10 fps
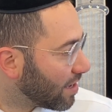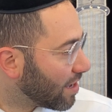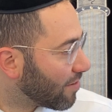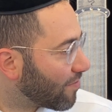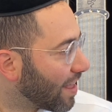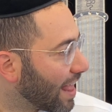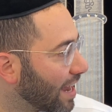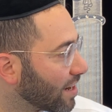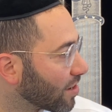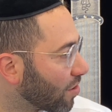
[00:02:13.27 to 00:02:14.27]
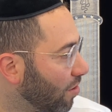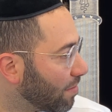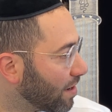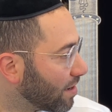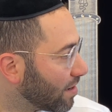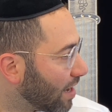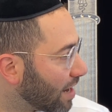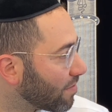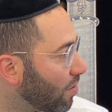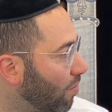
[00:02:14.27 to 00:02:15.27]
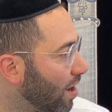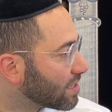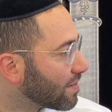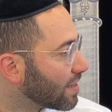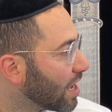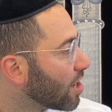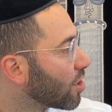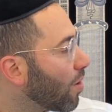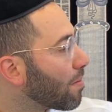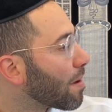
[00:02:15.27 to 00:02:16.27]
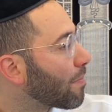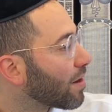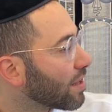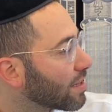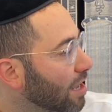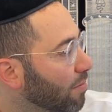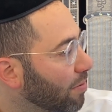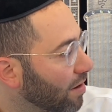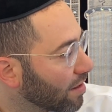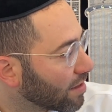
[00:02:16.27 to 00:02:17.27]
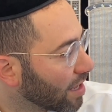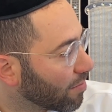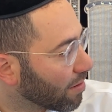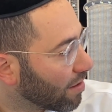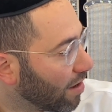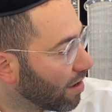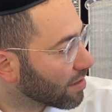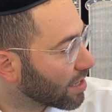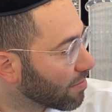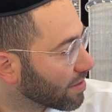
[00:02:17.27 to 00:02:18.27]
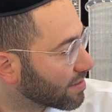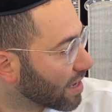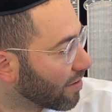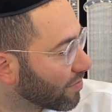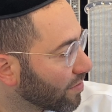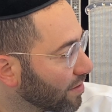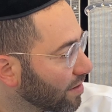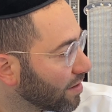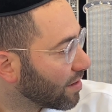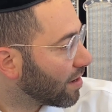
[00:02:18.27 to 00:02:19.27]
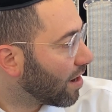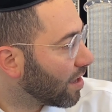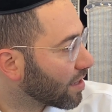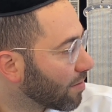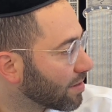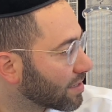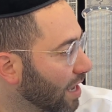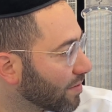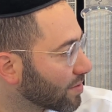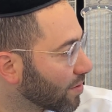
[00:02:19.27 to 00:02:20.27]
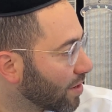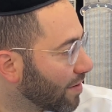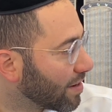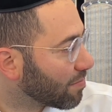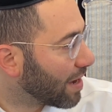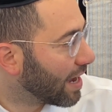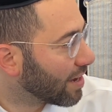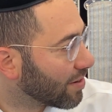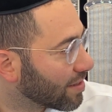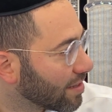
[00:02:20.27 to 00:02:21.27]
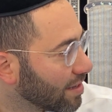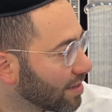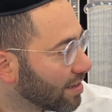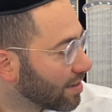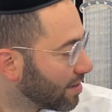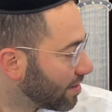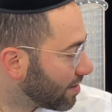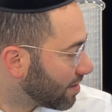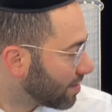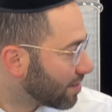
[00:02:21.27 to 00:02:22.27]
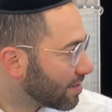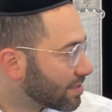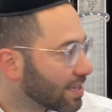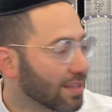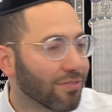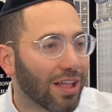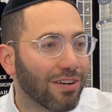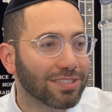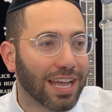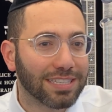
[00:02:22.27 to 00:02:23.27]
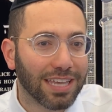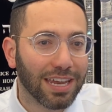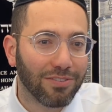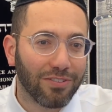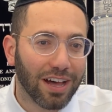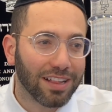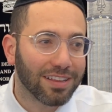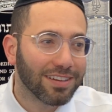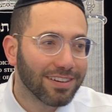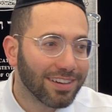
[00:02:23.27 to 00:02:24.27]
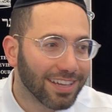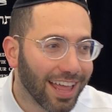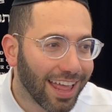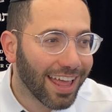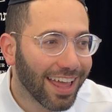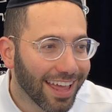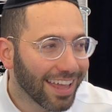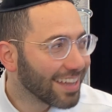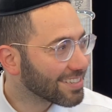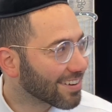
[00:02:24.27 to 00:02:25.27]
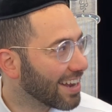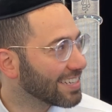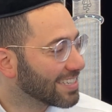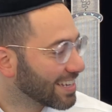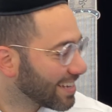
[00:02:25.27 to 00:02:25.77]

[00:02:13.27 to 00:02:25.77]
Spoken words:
He fell out in the coma. I don't even know why he's even there. You know what? Maybe put it on the table. Put it on the table. On the table itself. On the table itself so we don't have any bayot. See, the flowers got scared. It fell. It's crazy.